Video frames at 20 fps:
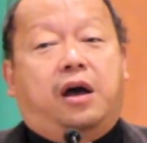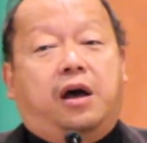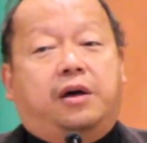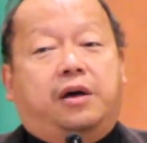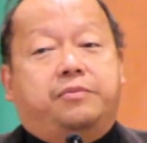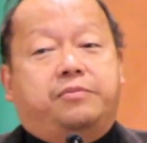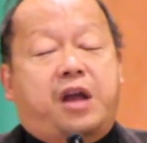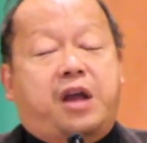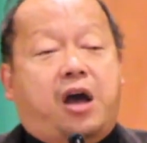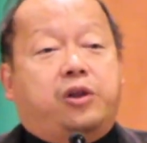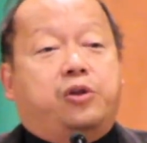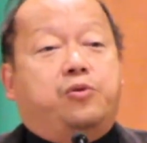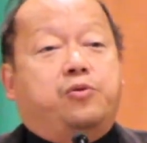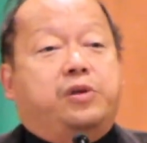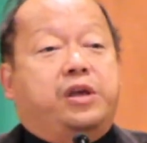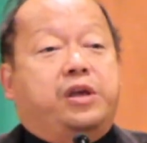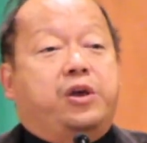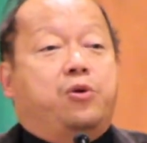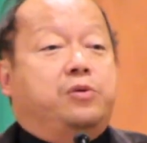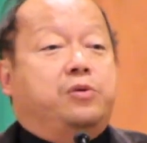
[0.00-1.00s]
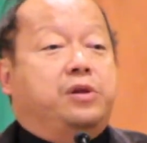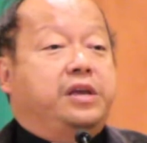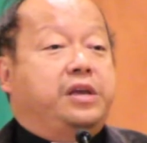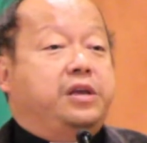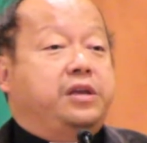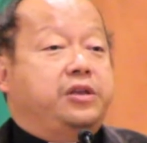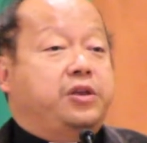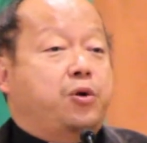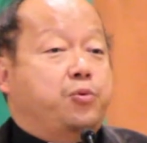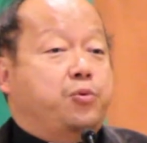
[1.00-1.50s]
not
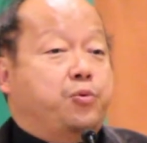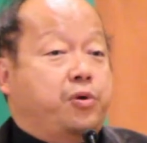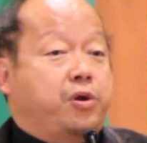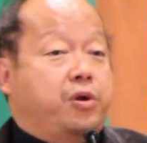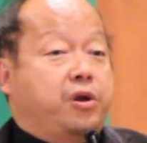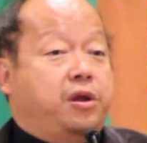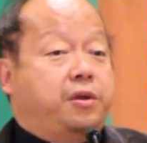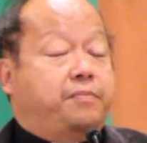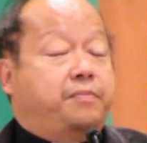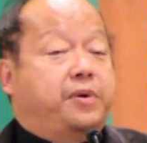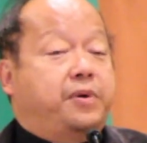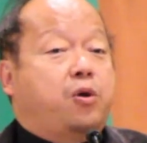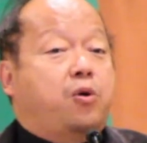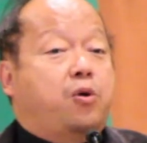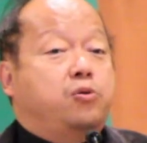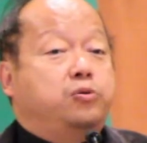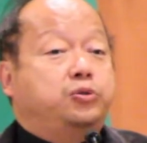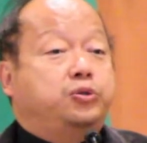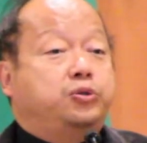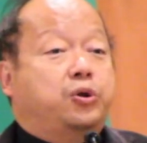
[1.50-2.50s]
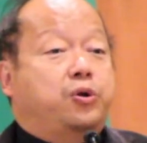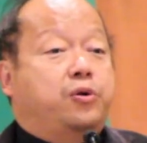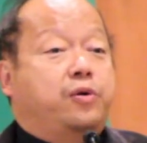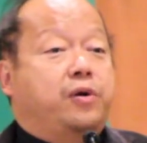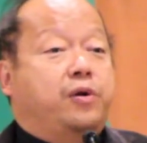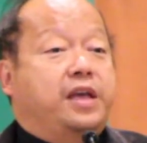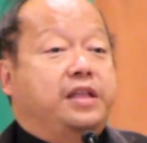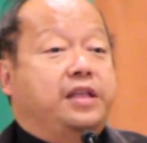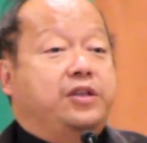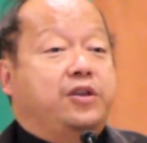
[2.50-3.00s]
only your word, but also
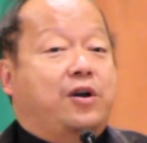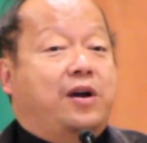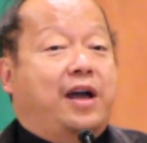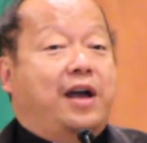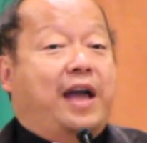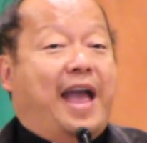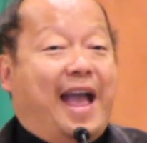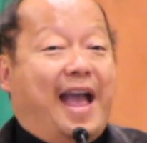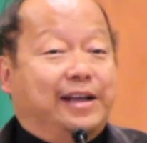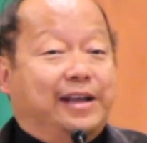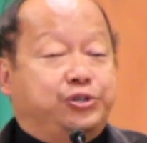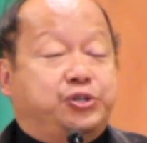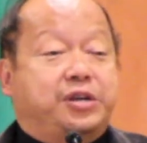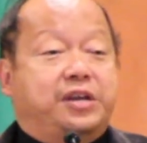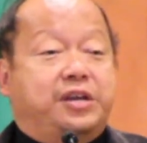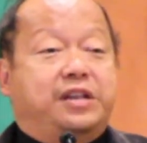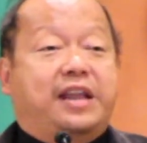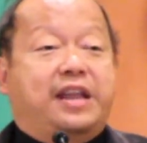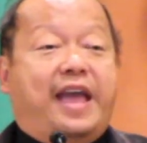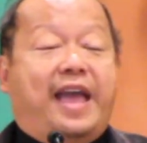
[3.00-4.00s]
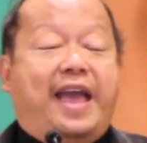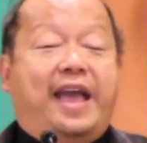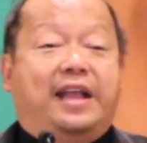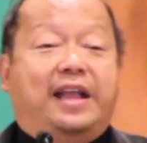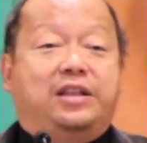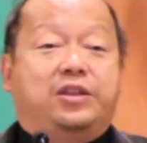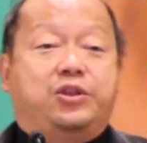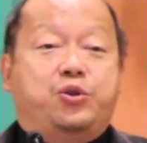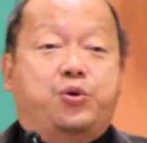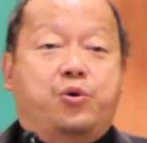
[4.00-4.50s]
in your action
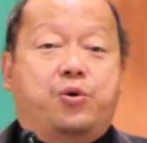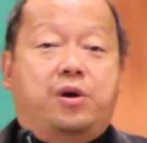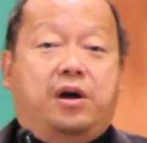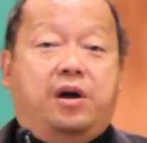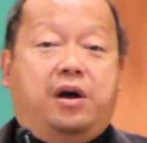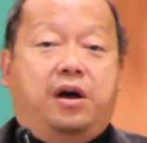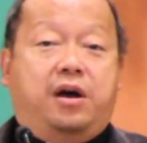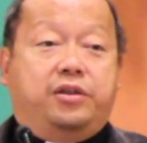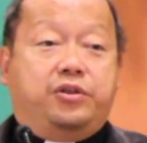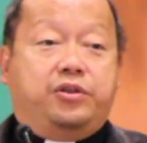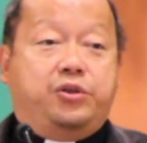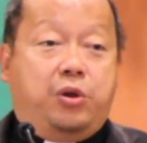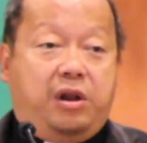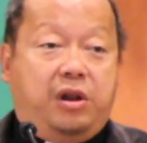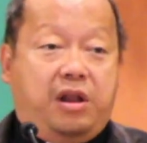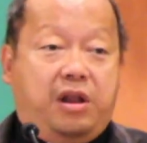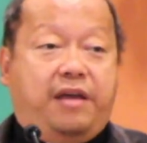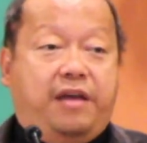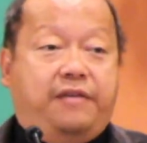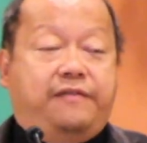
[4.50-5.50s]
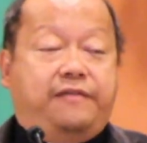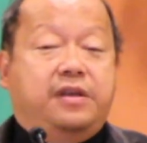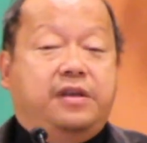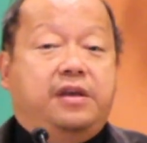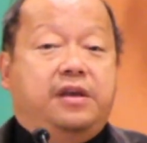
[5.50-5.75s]
and your life.